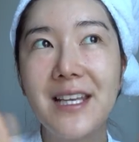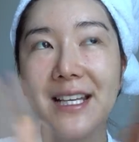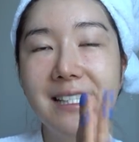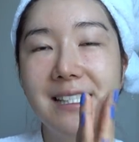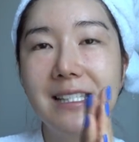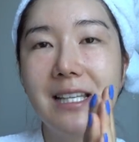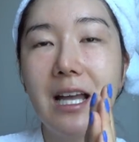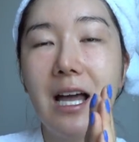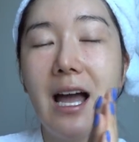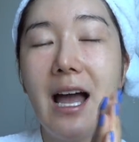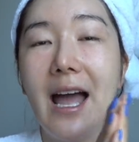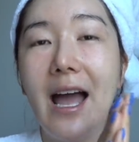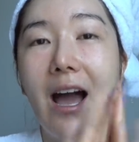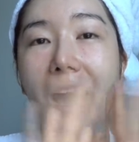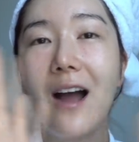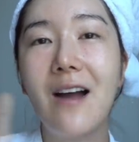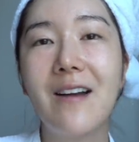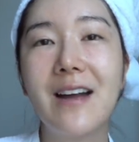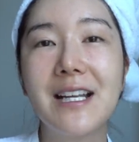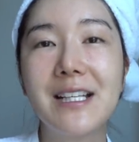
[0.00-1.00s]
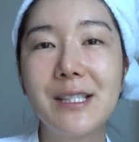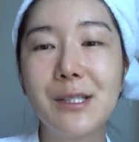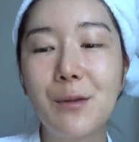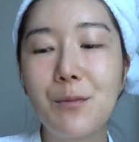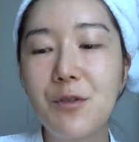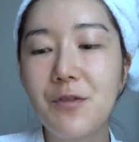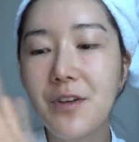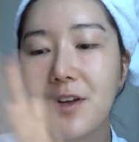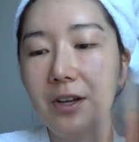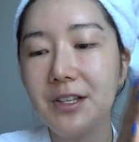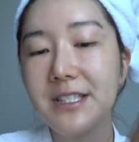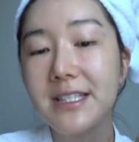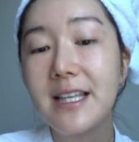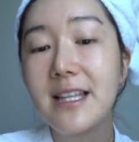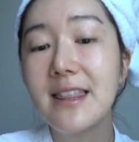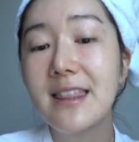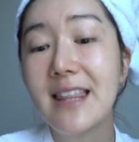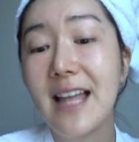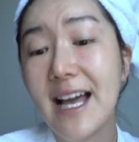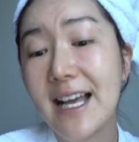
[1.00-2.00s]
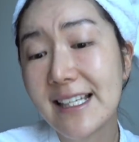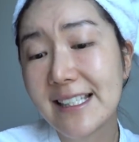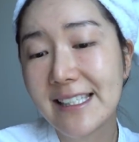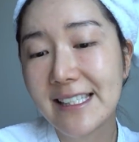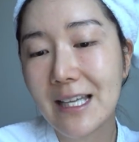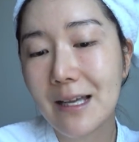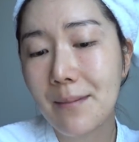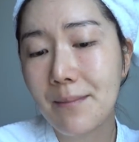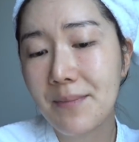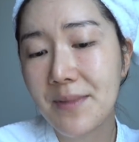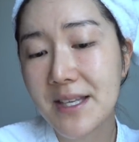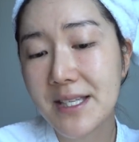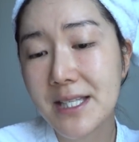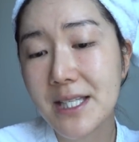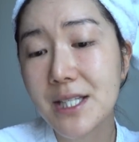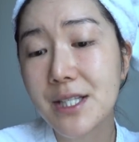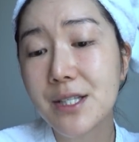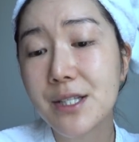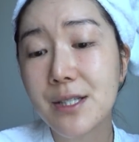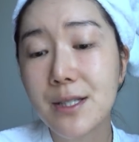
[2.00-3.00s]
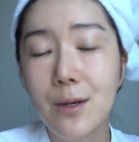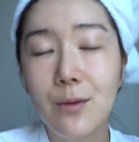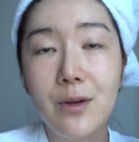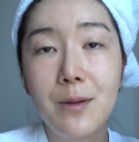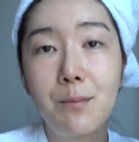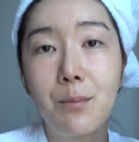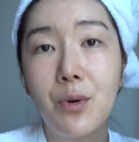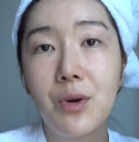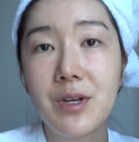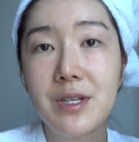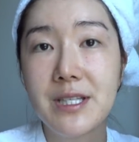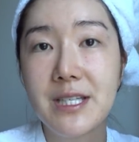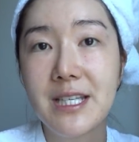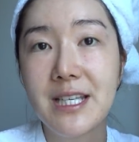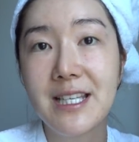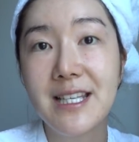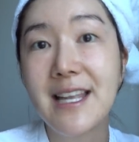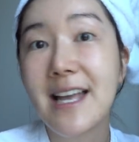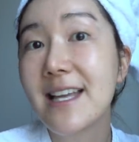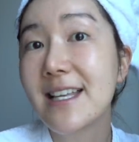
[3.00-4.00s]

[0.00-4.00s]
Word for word: this Alright, so moving on to the last step, this is so important,